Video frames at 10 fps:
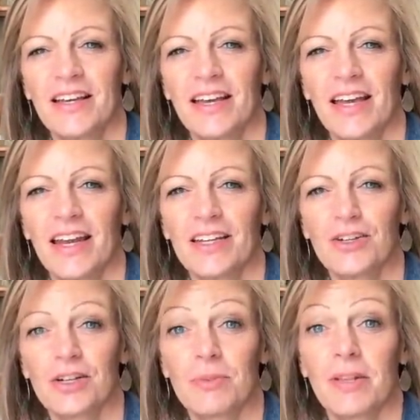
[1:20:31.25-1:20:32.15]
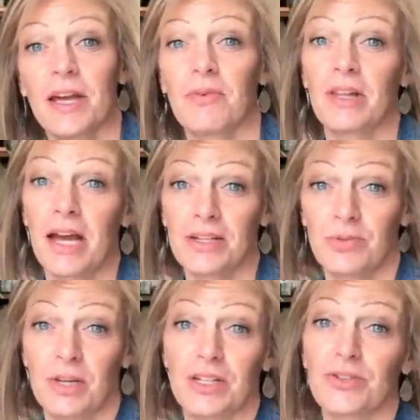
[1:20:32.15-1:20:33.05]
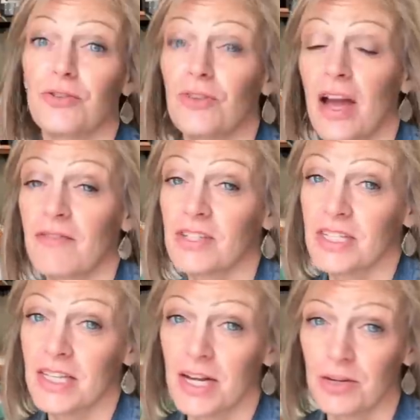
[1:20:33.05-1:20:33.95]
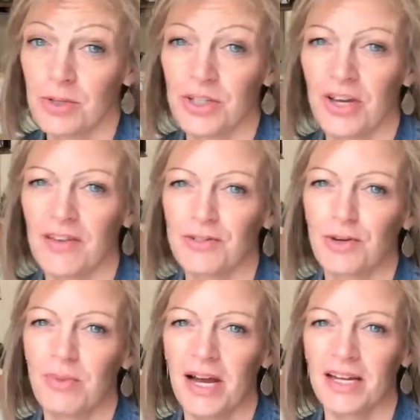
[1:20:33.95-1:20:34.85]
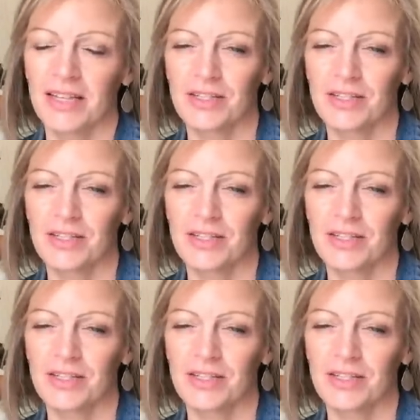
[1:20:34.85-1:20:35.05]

And I talked about that one last week. So if you haven't seen that quilt, you'll have to go back.